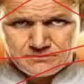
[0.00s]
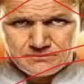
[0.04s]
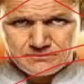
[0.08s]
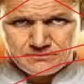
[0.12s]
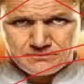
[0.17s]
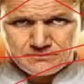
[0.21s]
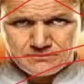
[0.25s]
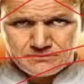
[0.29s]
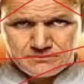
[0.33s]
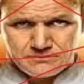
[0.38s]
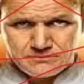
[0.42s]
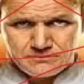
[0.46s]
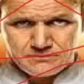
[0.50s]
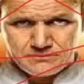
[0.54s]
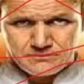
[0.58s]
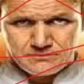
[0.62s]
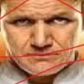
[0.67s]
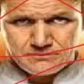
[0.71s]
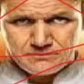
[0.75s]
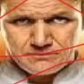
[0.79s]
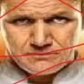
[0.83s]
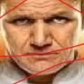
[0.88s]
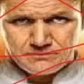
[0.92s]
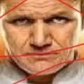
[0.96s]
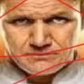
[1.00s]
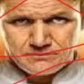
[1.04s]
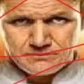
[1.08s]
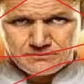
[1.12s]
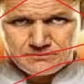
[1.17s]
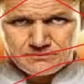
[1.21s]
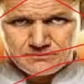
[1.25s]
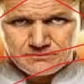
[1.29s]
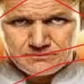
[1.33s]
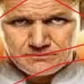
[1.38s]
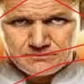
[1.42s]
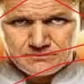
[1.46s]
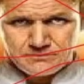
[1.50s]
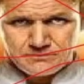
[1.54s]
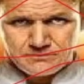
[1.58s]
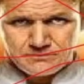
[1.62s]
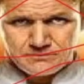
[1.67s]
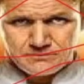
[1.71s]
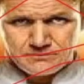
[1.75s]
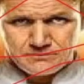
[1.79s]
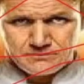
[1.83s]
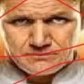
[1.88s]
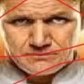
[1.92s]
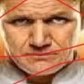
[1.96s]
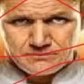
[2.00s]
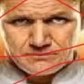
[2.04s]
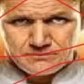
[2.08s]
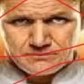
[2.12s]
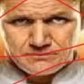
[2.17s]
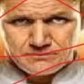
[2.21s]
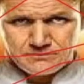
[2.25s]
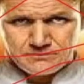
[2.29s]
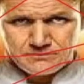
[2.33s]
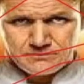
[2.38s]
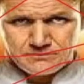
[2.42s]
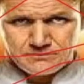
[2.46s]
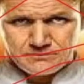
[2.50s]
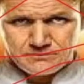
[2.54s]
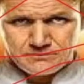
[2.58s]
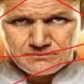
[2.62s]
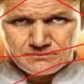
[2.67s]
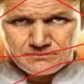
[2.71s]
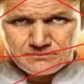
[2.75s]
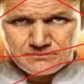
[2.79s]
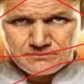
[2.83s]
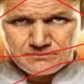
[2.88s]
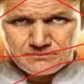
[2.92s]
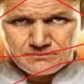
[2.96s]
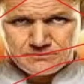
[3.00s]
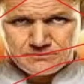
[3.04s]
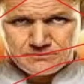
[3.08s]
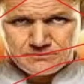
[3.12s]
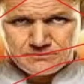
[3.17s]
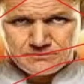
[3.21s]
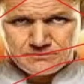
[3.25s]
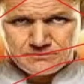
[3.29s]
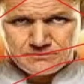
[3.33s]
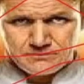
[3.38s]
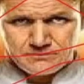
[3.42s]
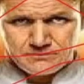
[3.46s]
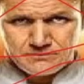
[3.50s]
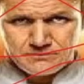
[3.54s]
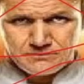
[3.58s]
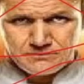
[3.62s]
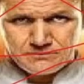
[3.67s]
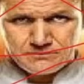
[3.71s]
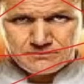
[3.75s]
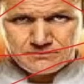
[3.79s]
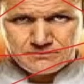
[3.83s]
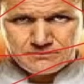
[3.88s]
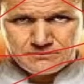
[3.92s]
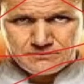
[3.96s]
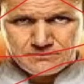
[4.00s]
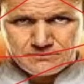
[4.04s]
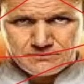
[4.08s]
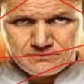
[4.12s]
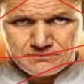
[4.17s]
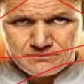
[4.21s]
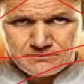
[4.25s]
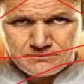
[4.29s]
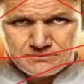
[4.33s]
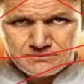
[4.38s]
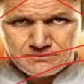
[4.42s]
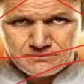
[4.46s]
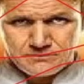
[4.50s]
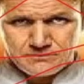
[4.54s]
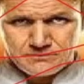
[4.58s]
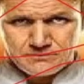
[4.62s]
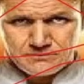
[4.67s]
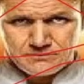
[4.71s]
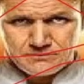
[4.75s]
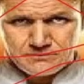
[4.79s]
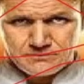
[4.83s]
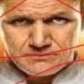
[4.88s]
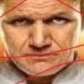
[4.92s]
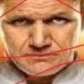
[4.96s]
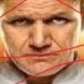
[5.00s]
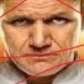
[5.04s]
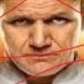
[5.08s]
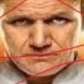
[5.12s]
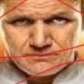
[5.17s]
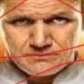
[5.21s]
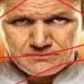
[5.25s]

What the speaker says: This person isn't speaking.